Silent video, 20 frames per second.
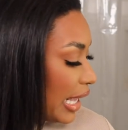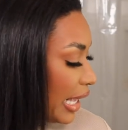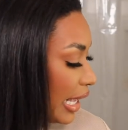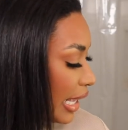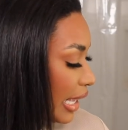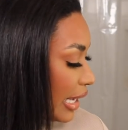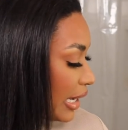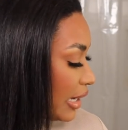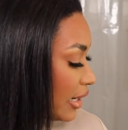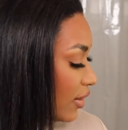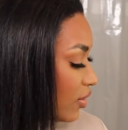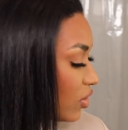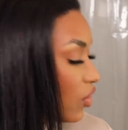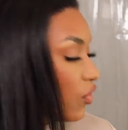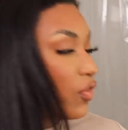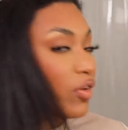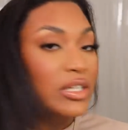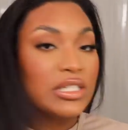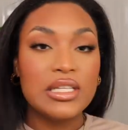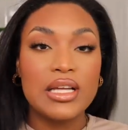And
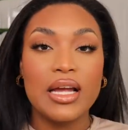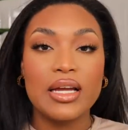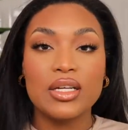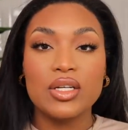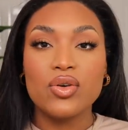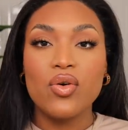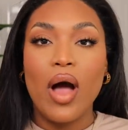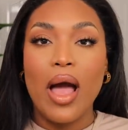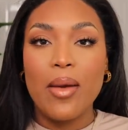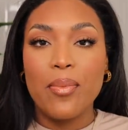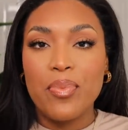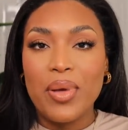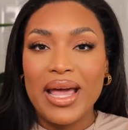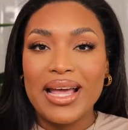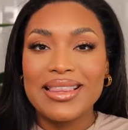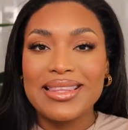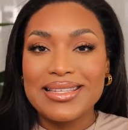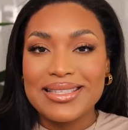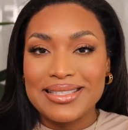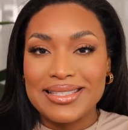the first thing I do, I
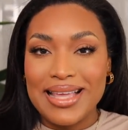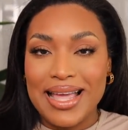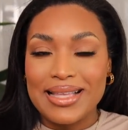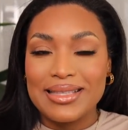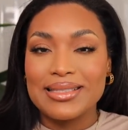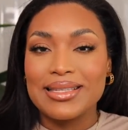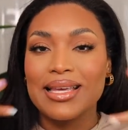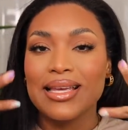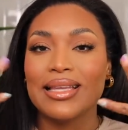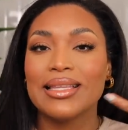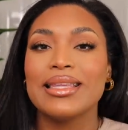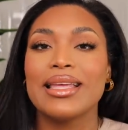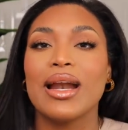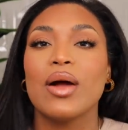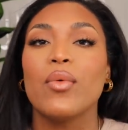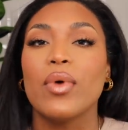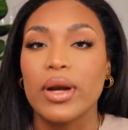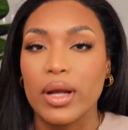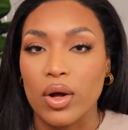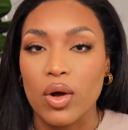pick the scent that
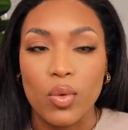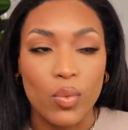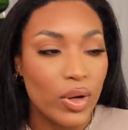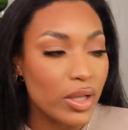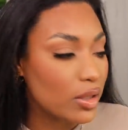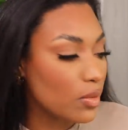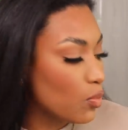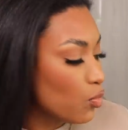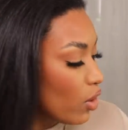I wanna go with.